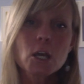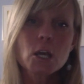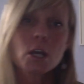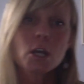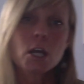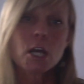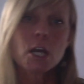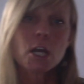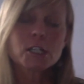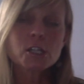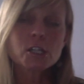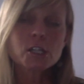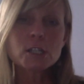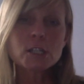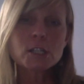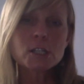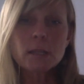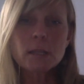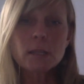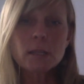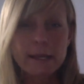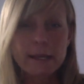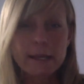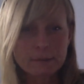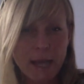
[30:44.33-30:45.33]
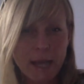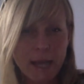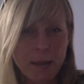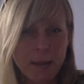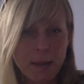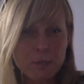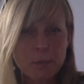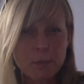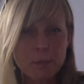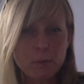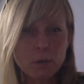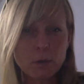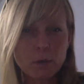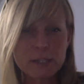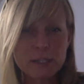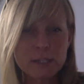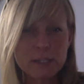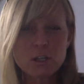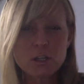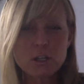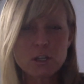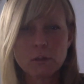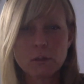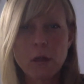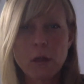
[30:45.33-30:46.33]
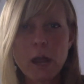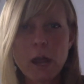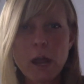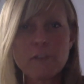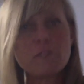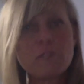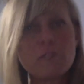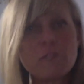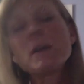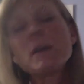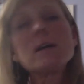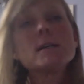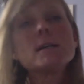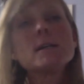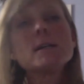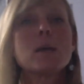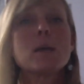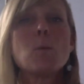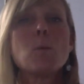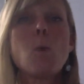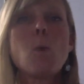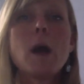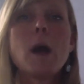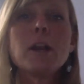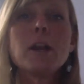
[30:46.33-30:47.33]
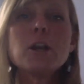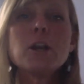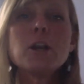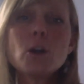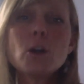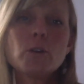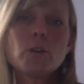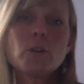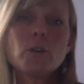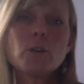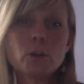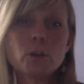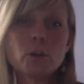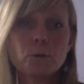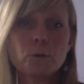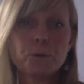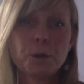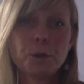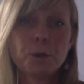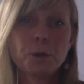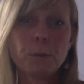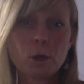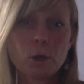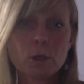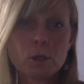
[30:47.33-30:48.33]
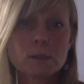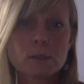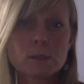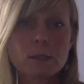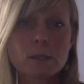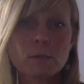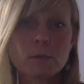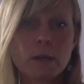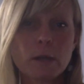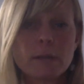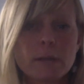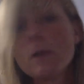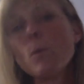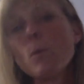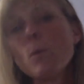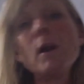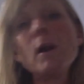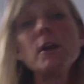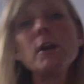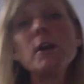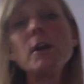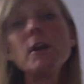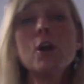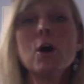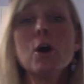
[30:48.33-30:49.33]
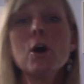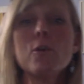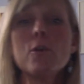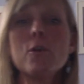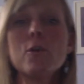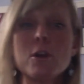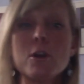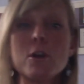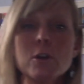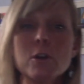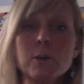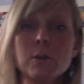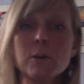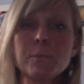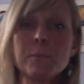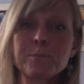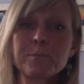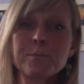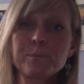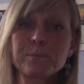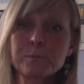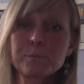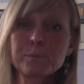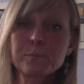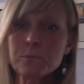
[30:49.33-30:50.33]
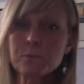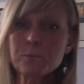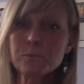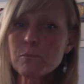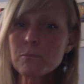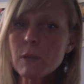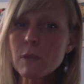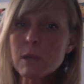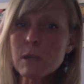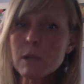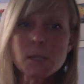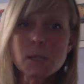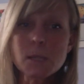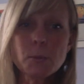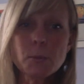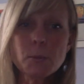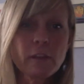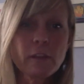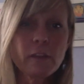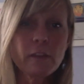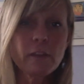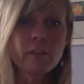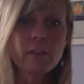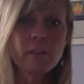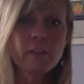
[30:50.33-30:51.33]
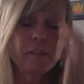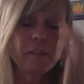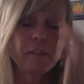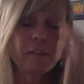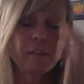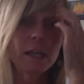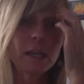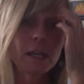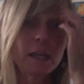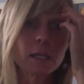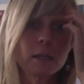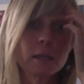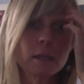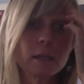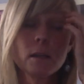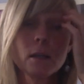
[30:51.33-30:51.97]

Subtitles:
it's good to like let people into your life because they want to know that you're a real person, right? They want to know that you're someone that they can,